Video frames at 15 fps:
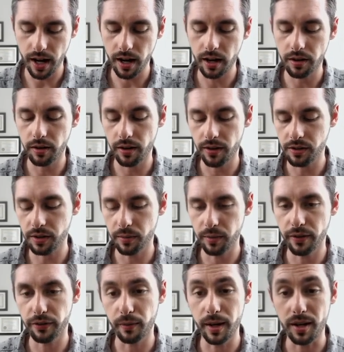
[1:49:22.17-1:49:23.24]
I do have some
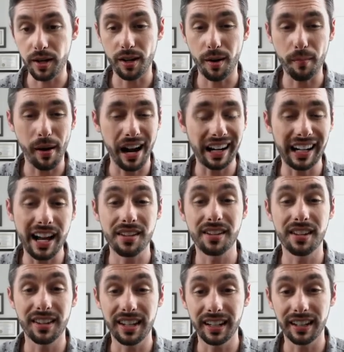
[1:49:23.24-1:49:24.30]
information on podcasts
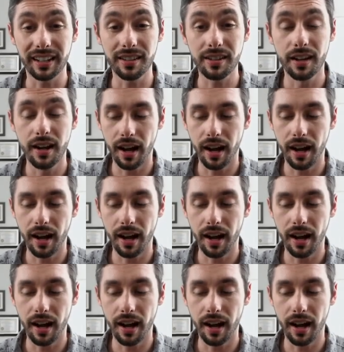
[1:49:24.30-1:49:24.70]
and things,